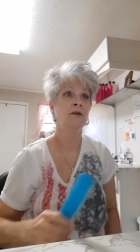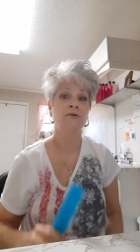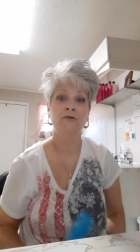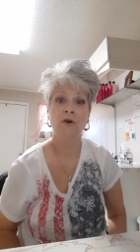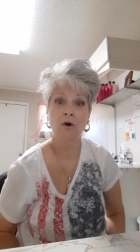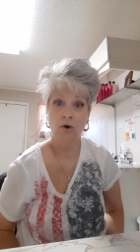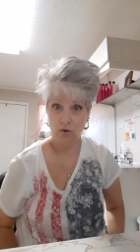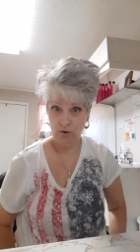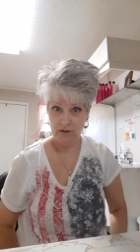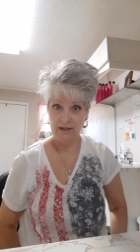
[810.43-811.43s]

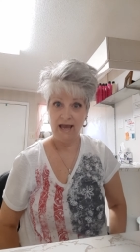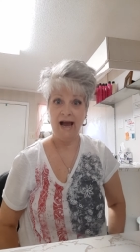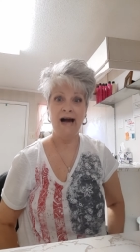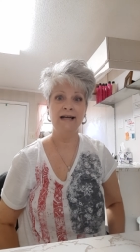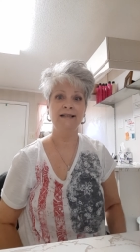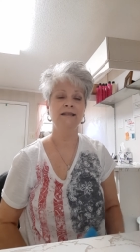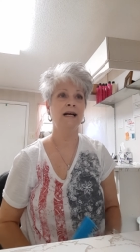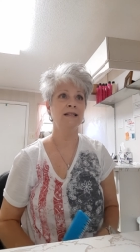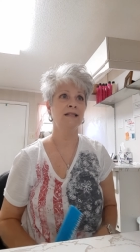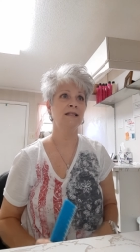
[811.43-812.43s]
So yeah,
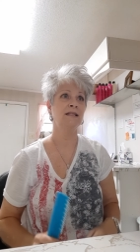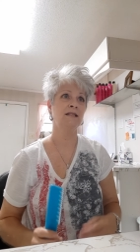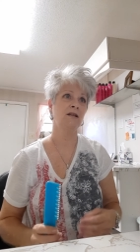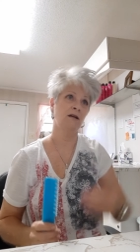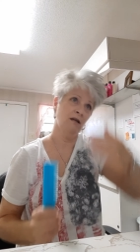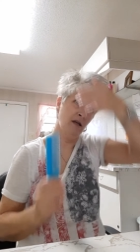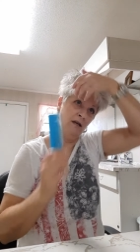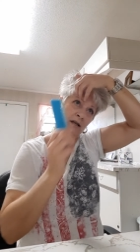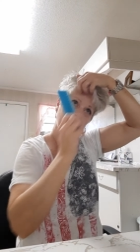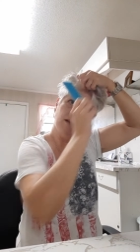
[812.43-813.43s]
that's
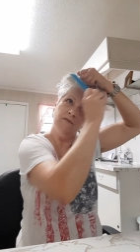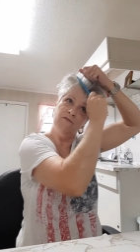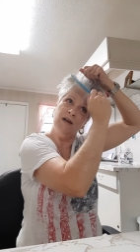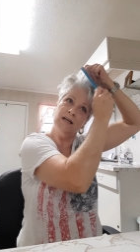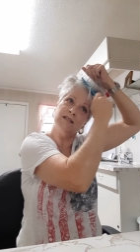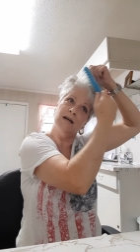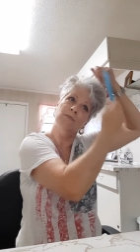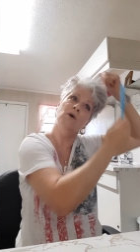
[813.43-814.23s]
the effect I'm